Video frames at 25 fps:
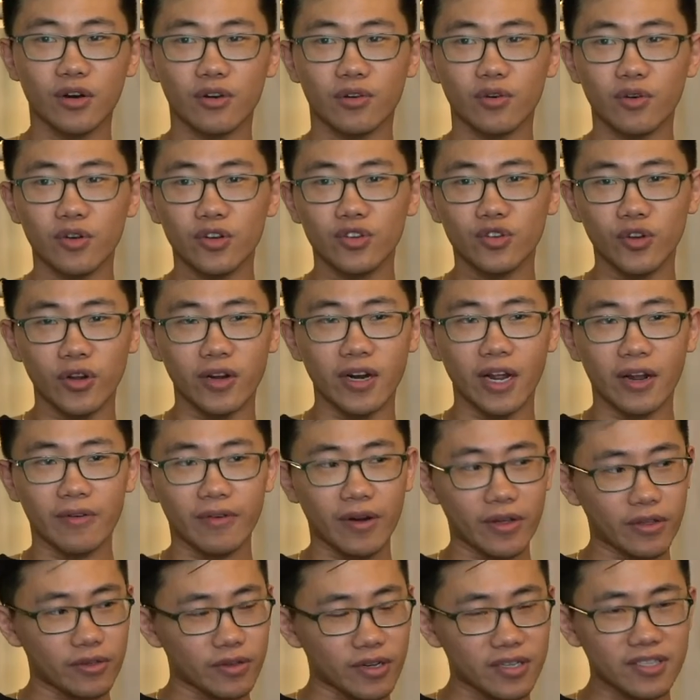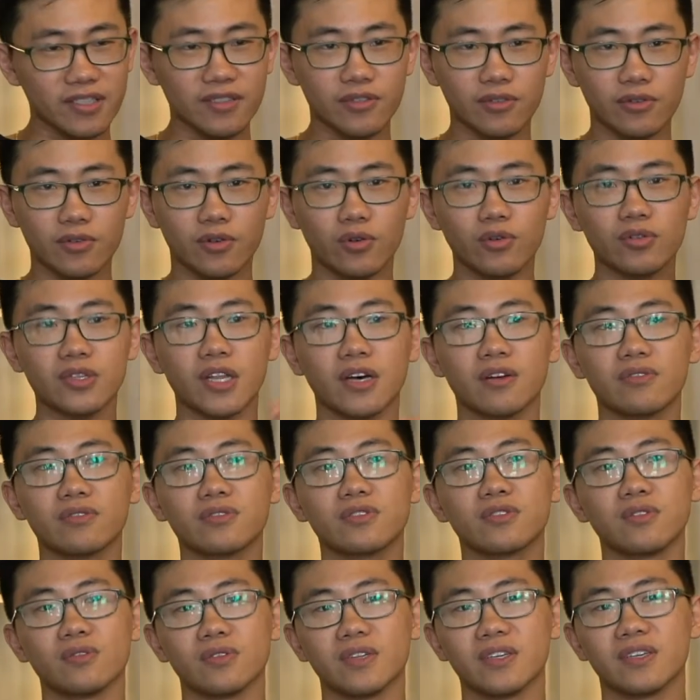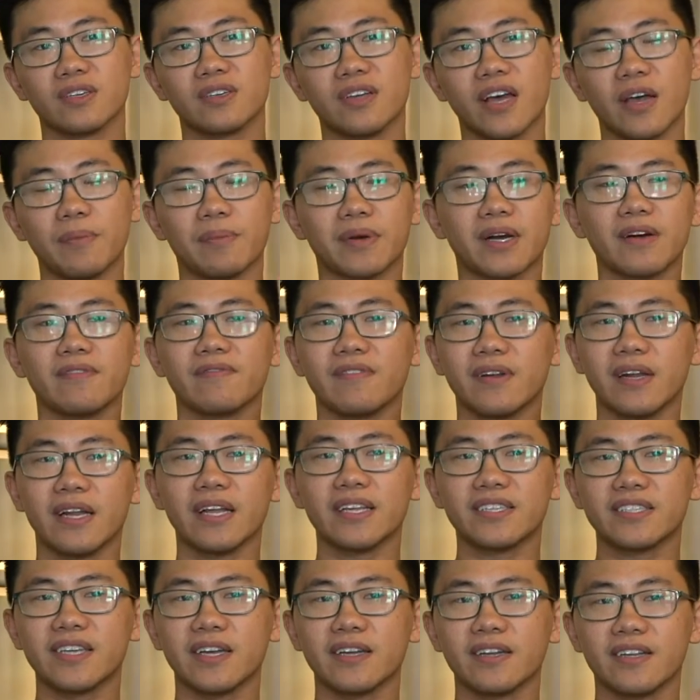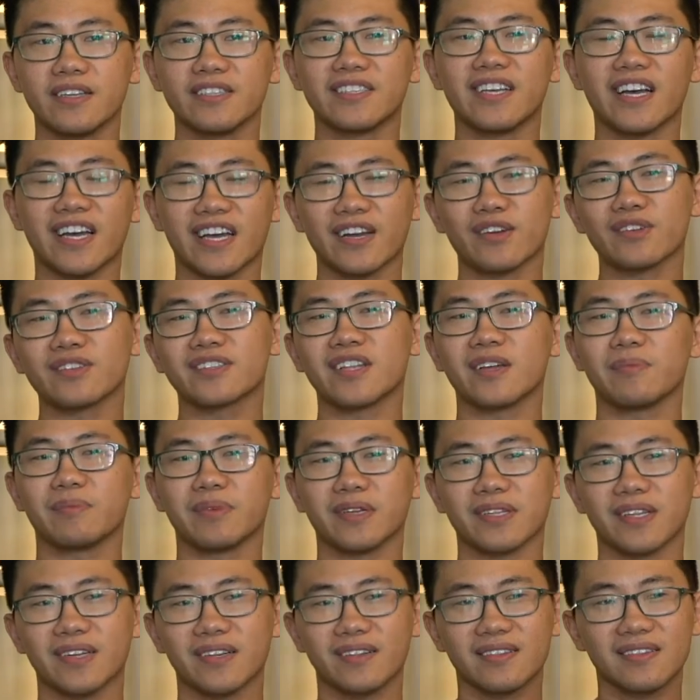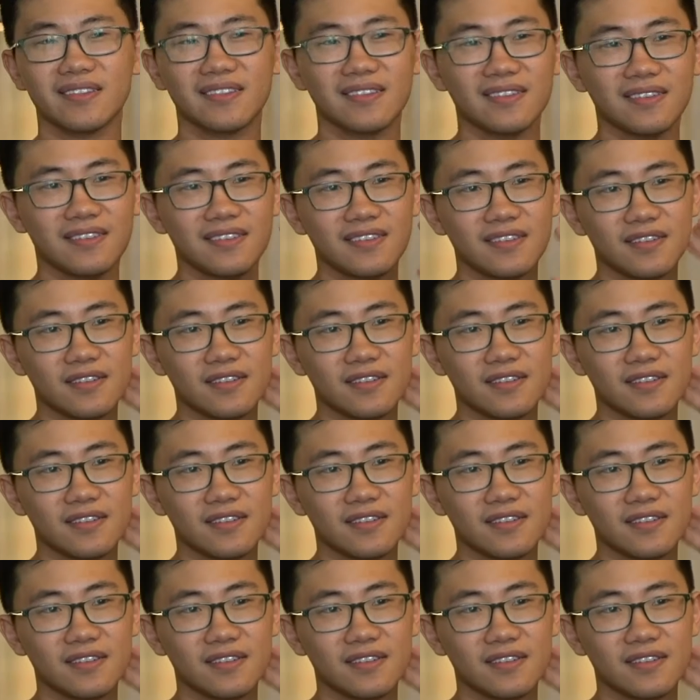of going straight line, right, you go down slowly and become lazy and lazy. I cannot stand being there.